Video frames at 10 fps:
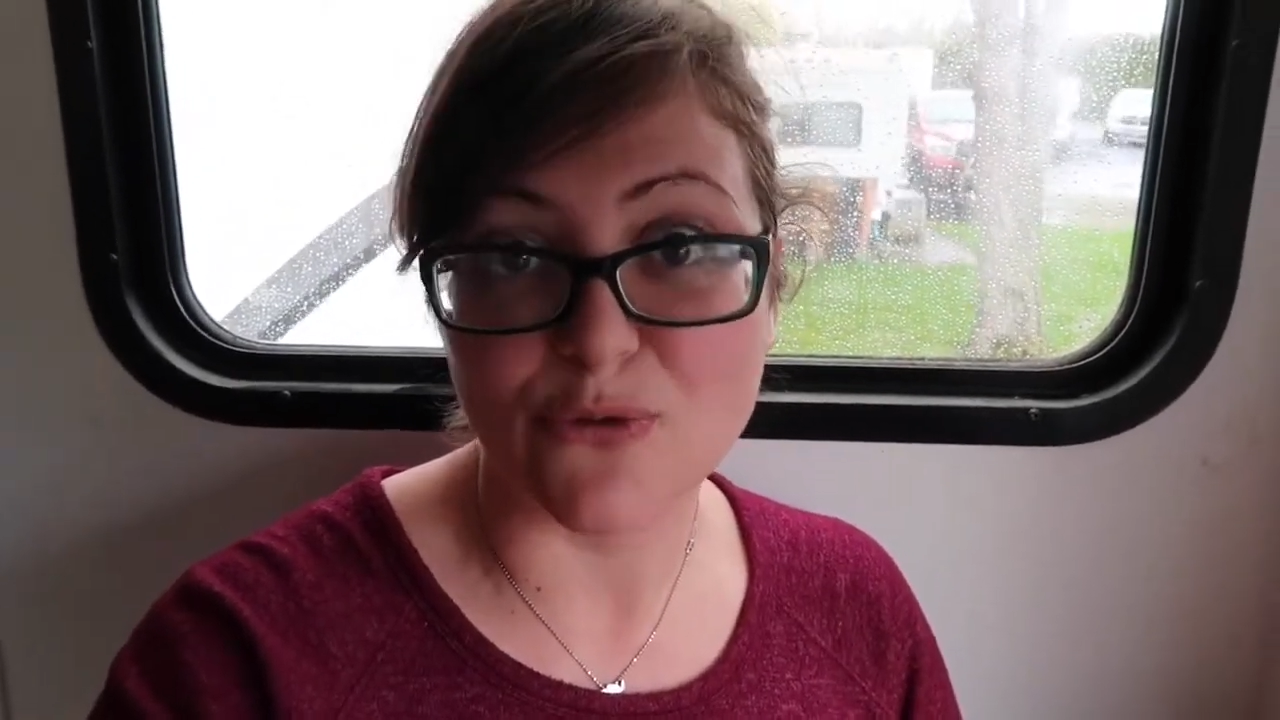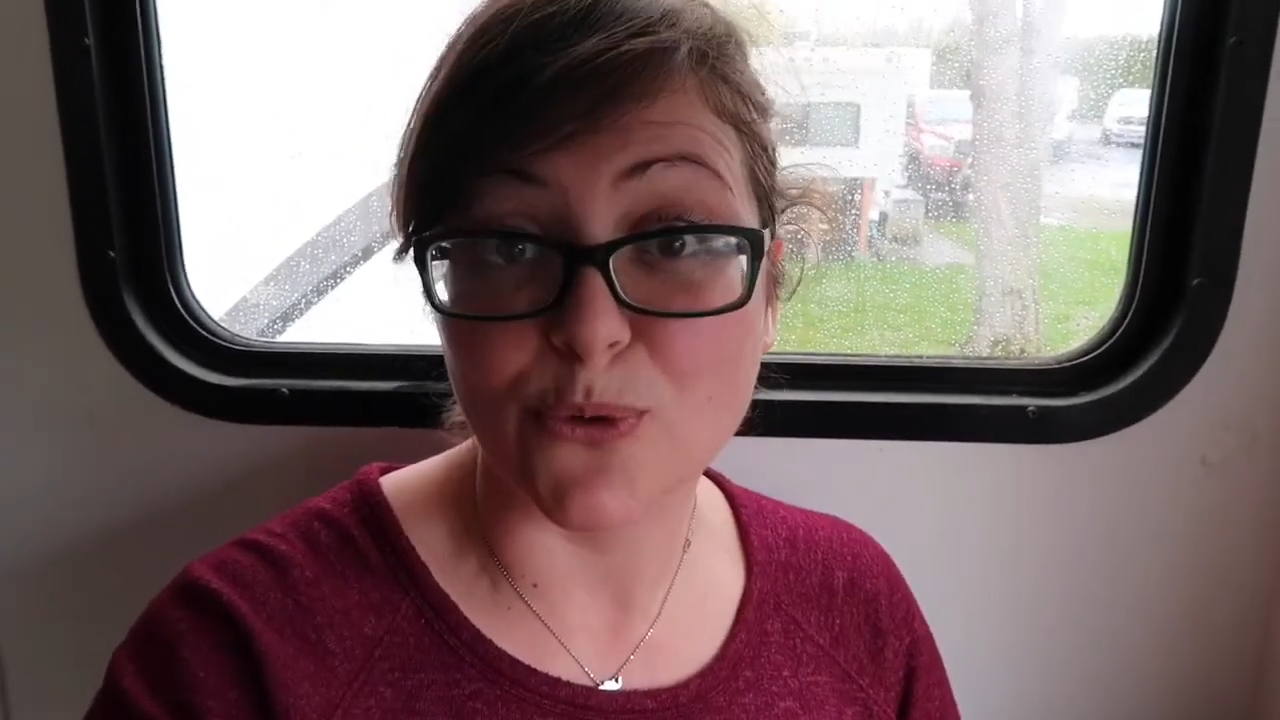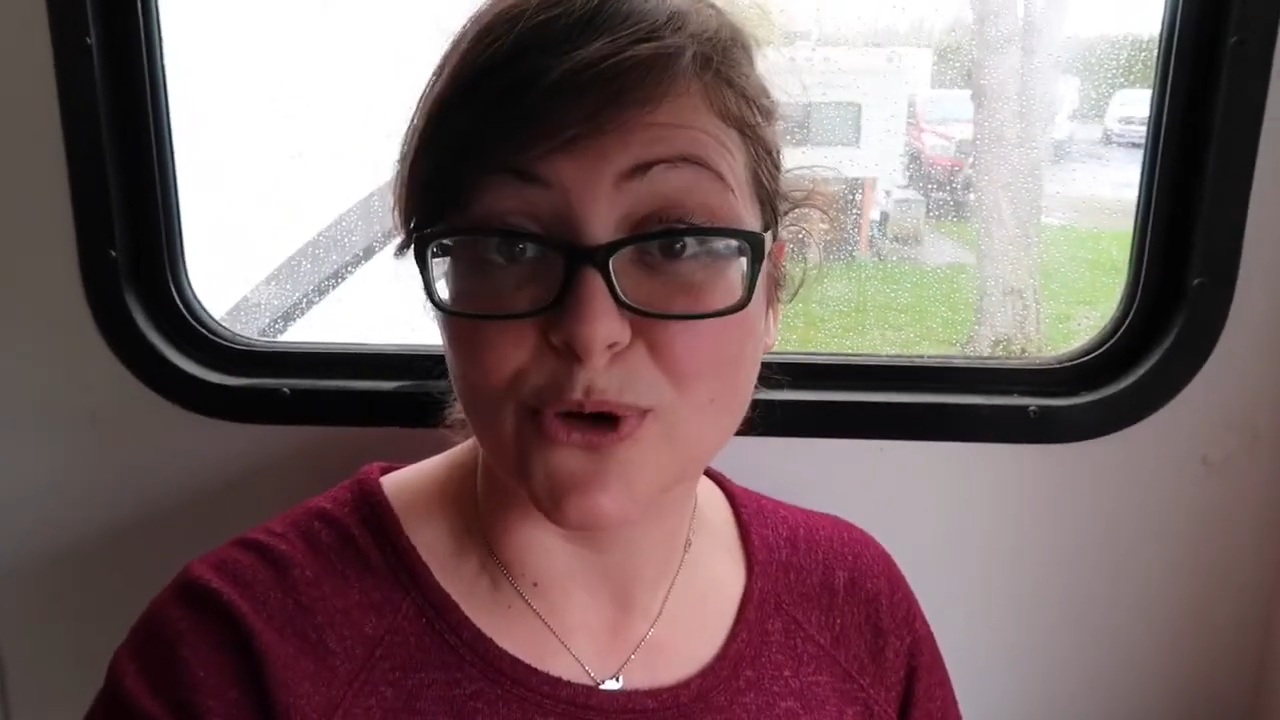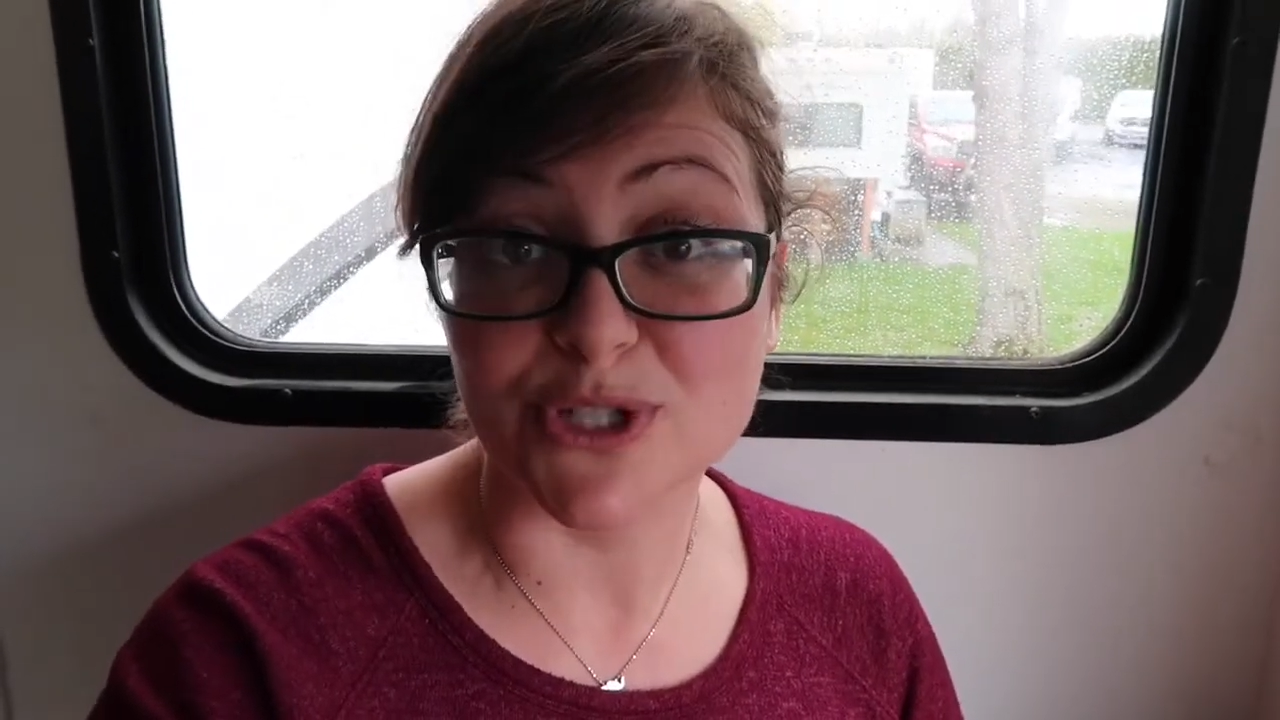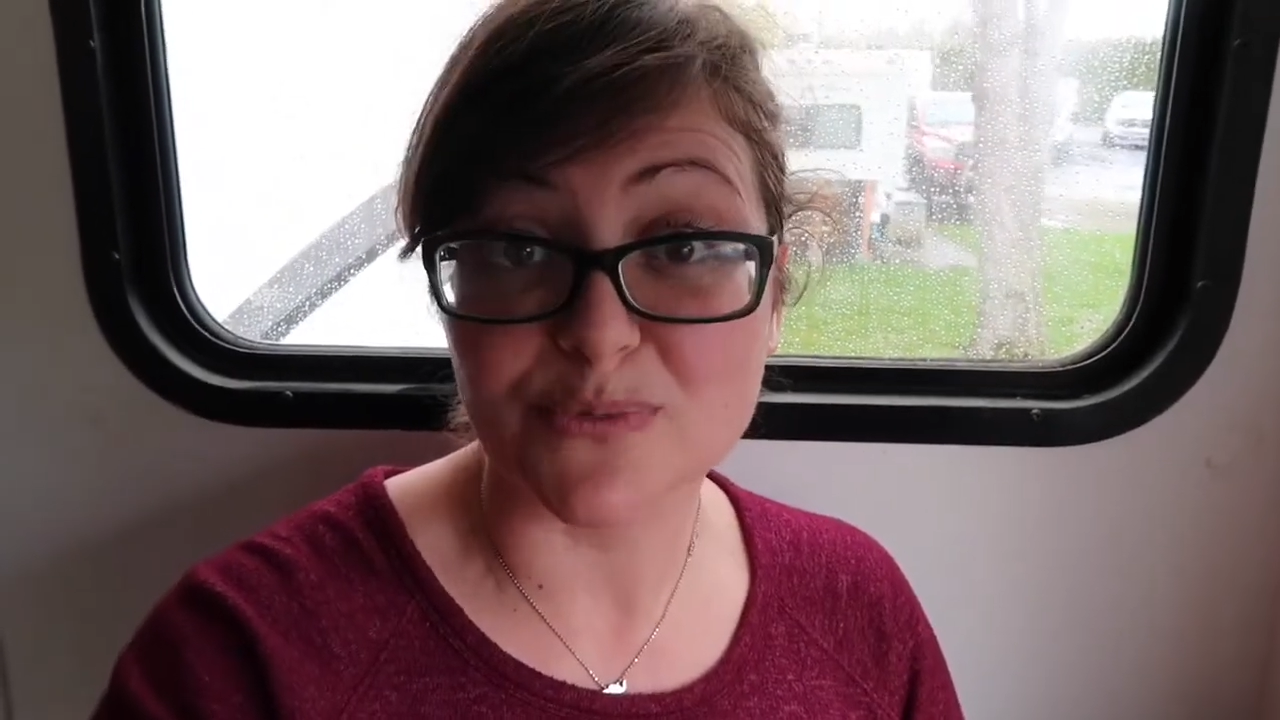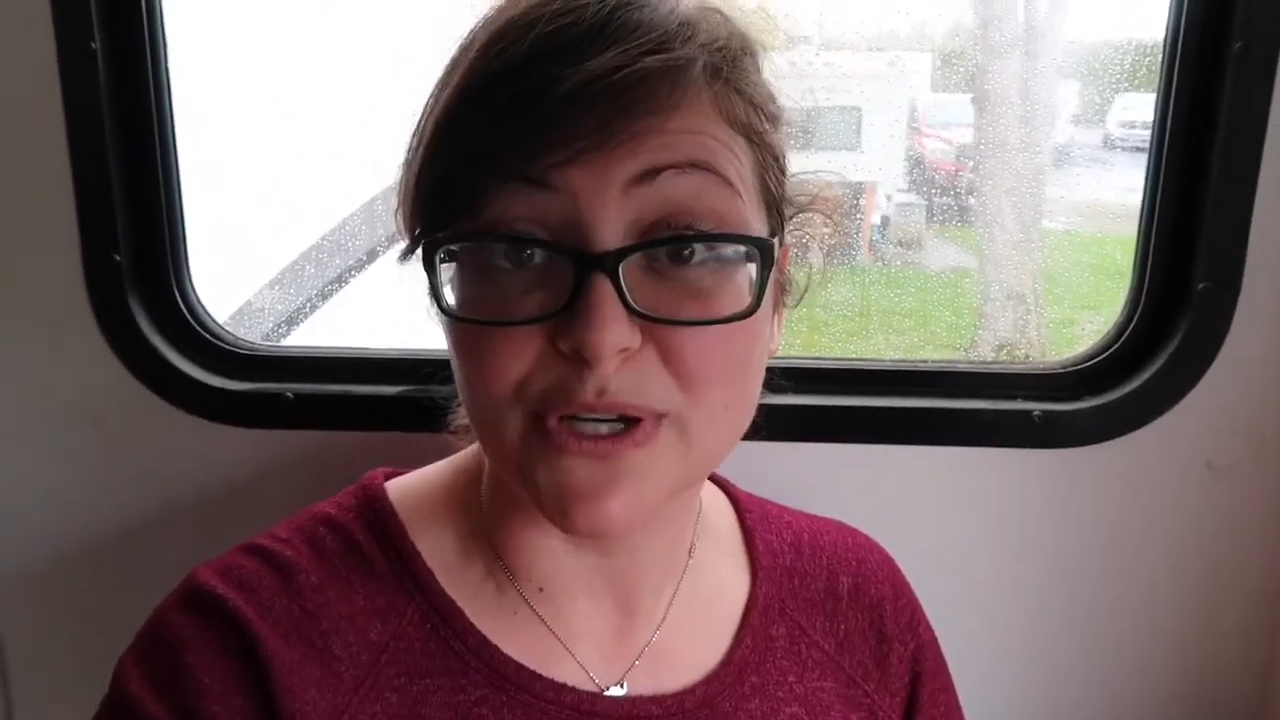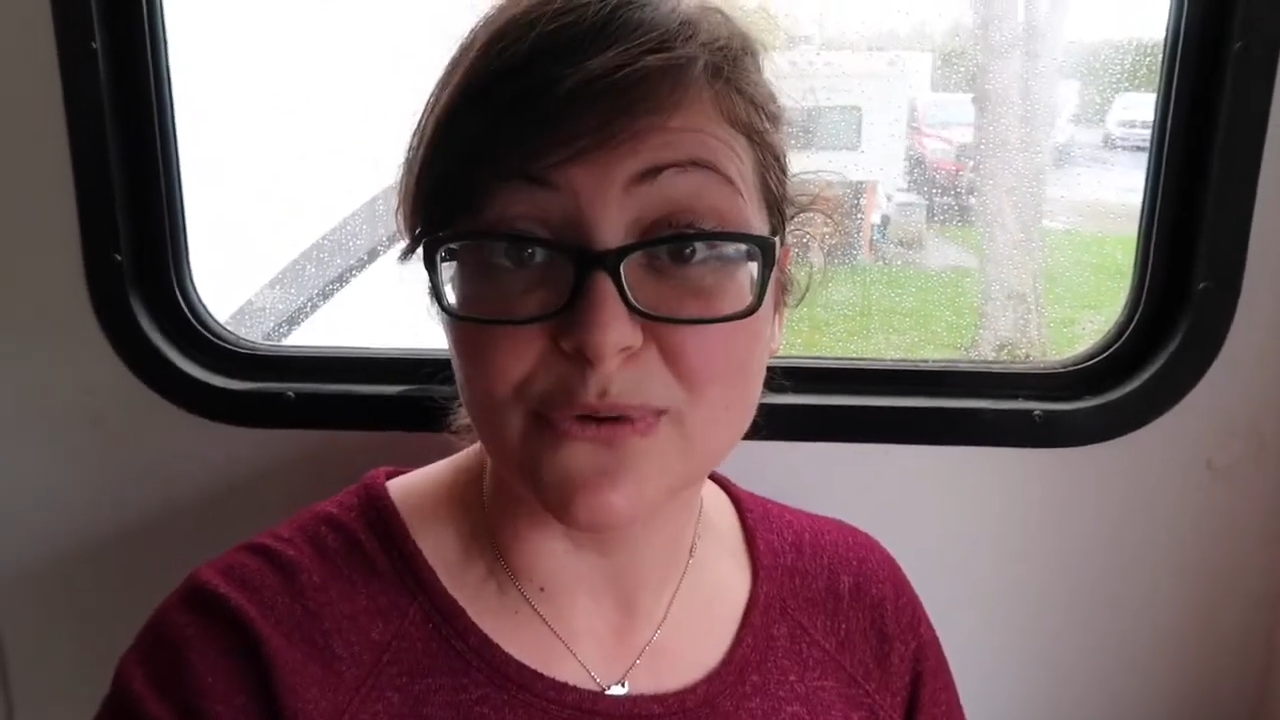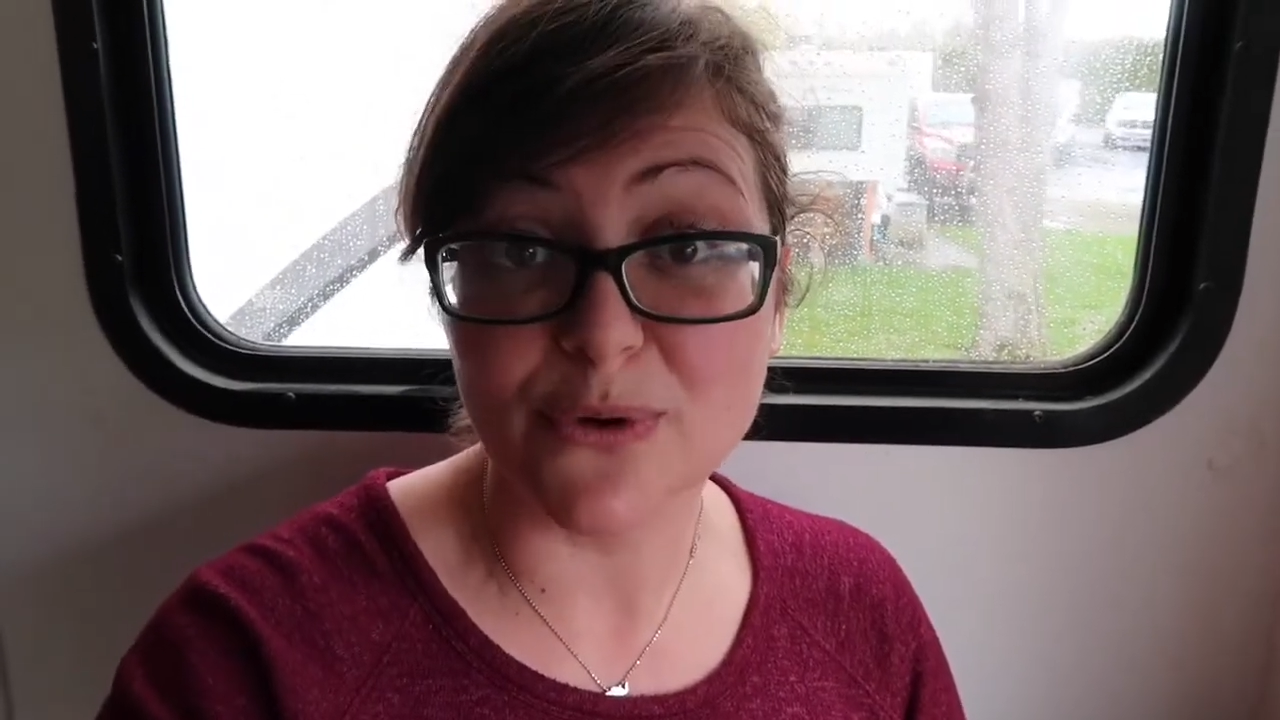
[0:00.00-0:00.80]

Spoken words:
for spring